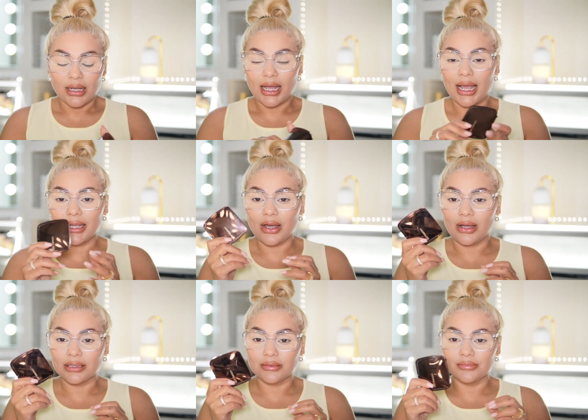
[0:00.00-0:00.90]
I
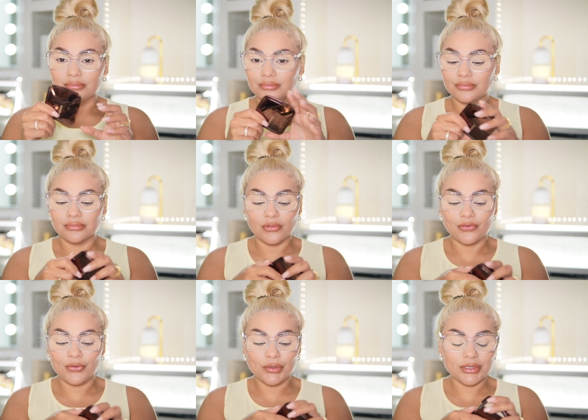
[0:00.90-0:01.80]
got
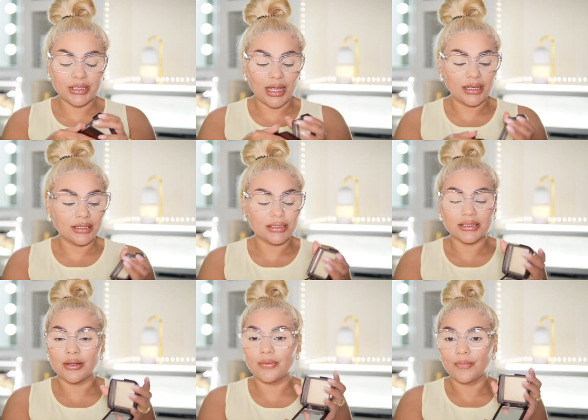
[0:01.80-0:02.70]
full size
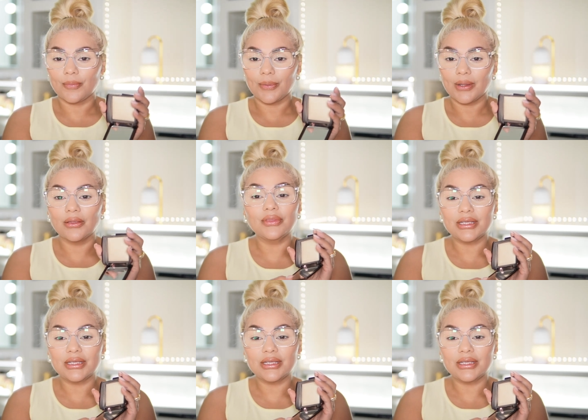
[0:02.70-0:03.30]
and